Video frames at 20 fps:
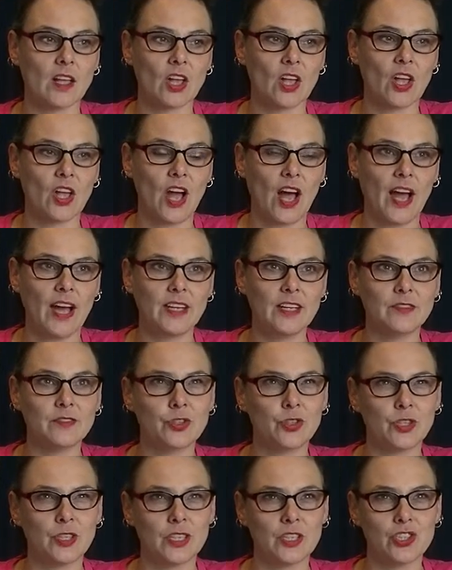kind of
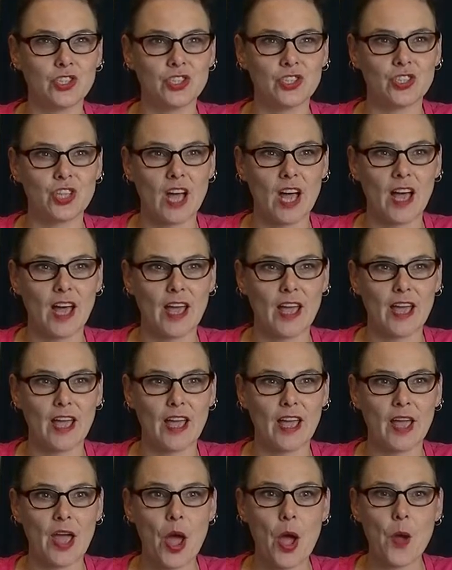traditions
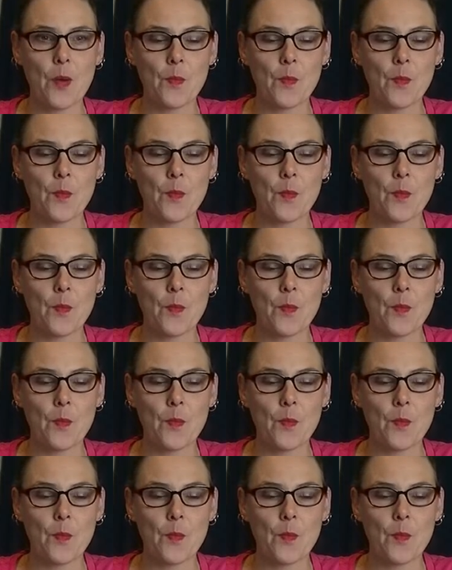I